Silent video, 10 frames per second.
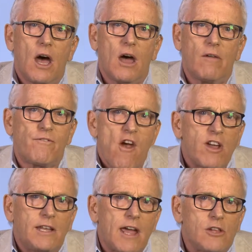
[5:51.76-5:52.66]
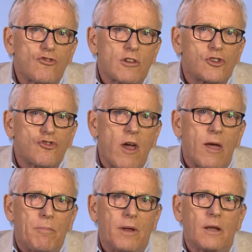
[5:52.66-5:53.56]
very dangerous
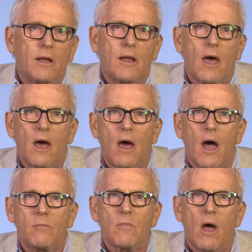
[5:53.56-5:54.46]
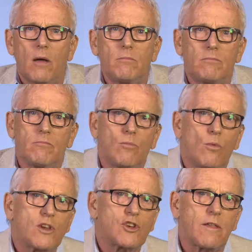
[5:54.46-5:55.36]
trip, and I'm
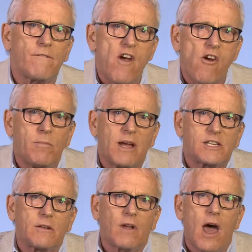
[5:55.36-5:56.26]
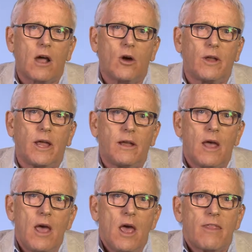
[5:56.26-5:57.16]
wish her the very best of luck on it.
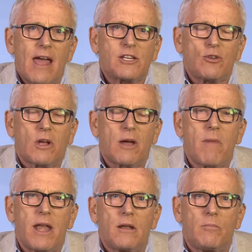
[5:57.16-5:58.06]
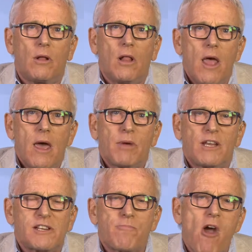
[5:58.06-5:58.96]
That's all commendable. But
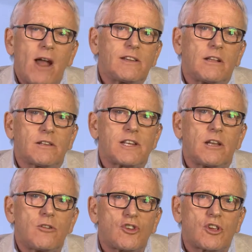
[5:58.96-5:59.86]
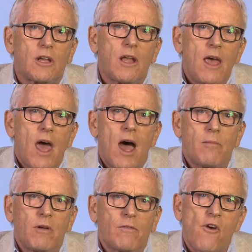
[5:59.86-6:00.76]
as a practical solution,
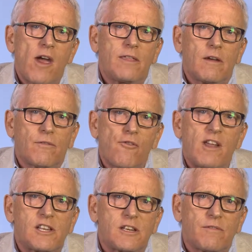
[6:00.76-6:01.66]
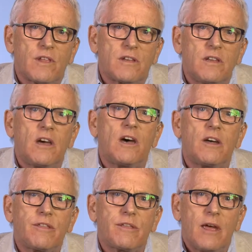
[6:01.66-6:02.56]
I'm afraid that Friends of the
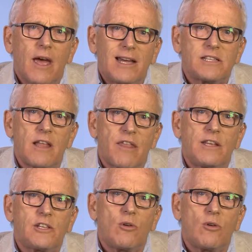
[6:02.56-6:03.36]
Dearth has nothing to